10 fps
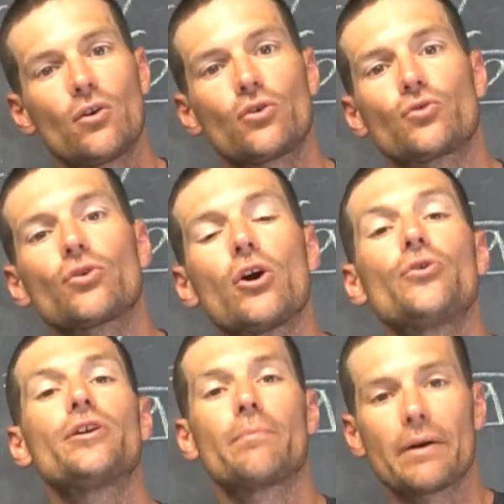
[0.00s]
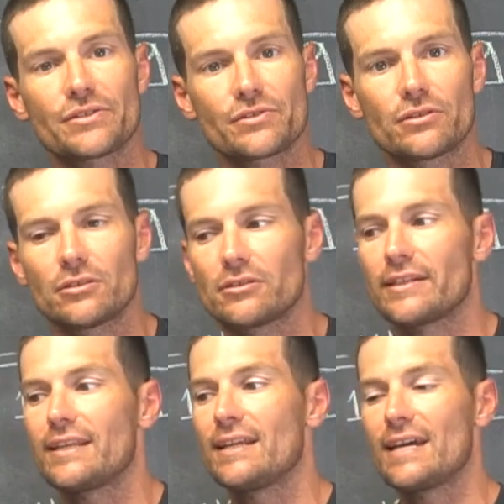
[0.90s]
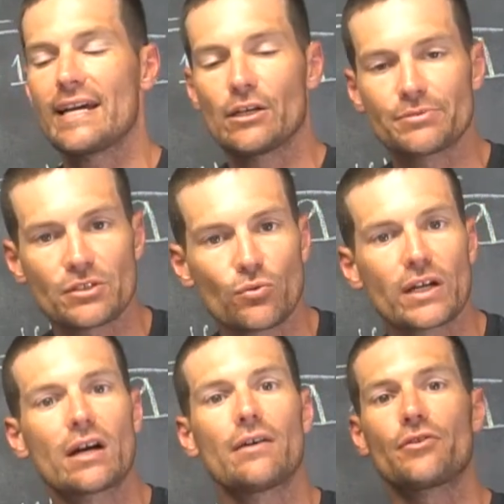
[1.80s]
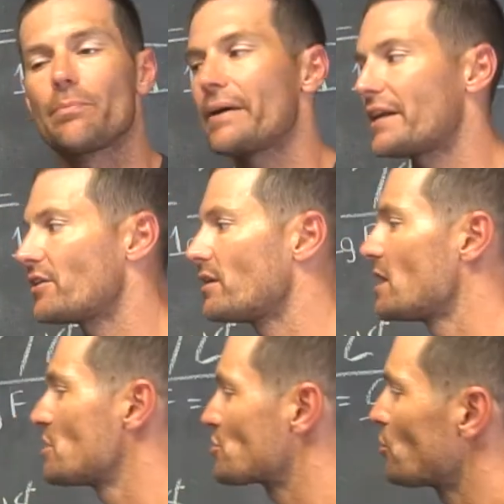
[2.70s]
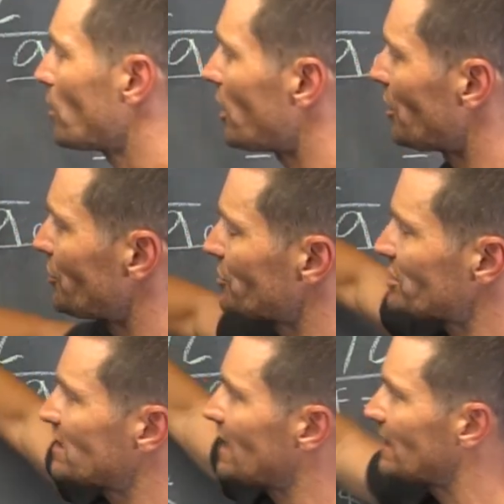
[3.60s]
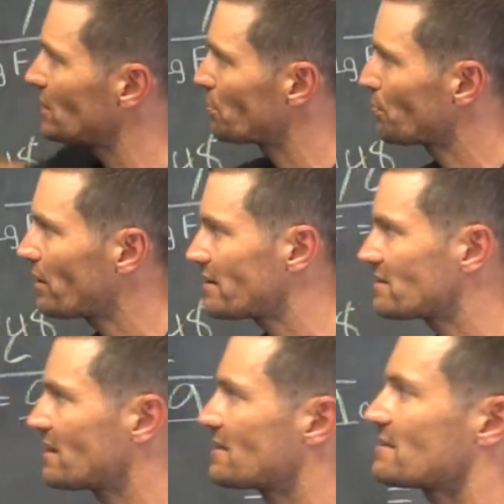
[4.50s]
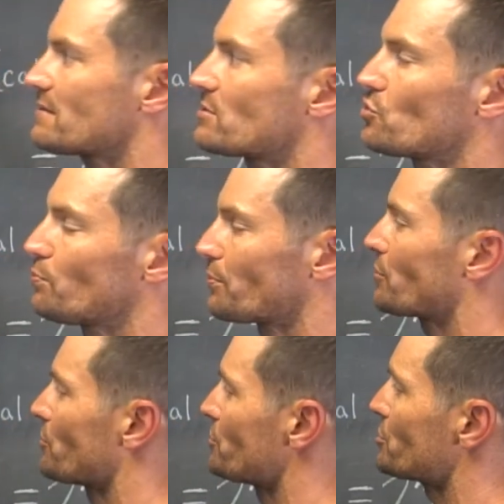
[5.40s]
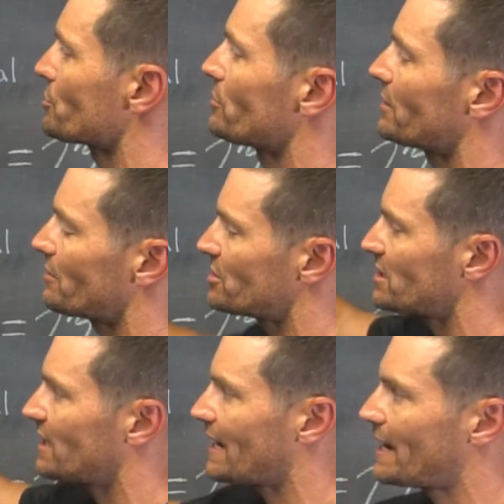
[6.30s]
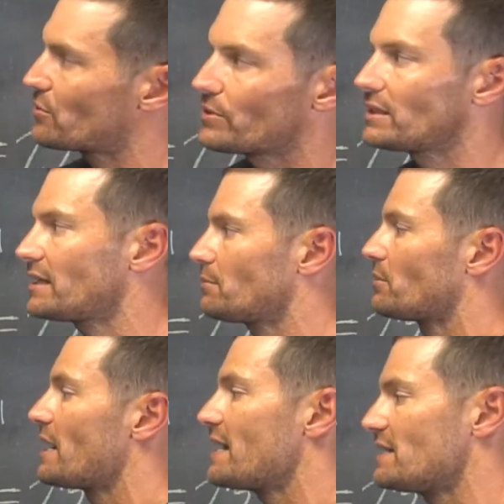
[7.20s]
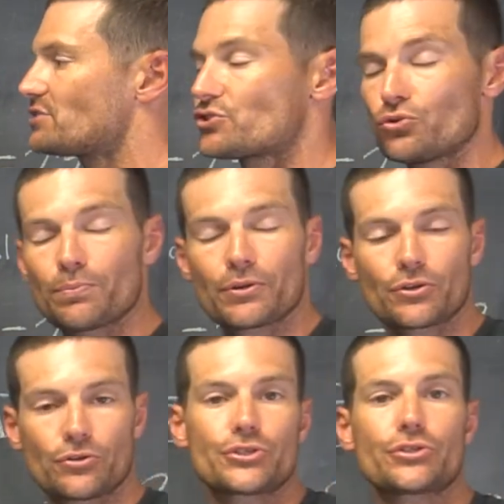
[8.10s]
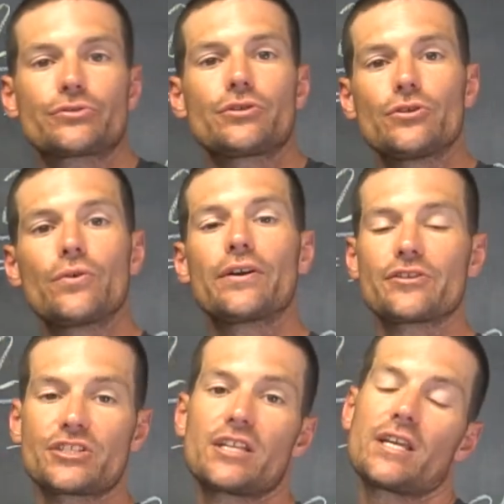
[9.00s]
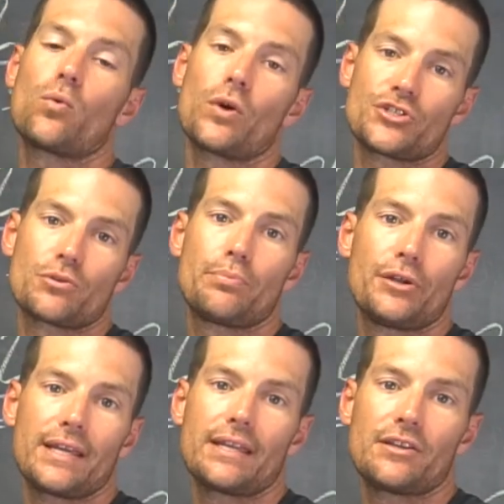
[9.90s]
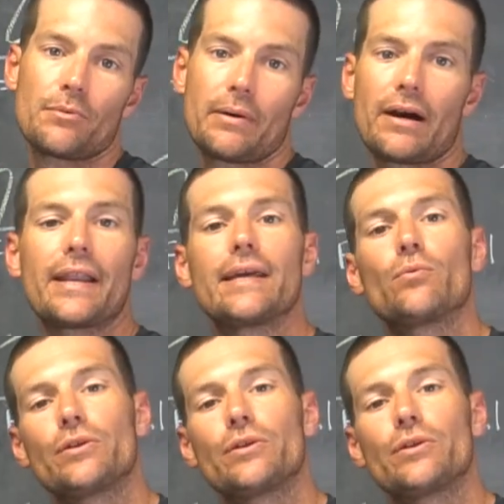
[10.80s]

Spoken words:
grow your muscle, and it helps to recover better. So understanding the process is super crucial, and understanding how to read a label is super crucial to you understanding what you're putting into your body. And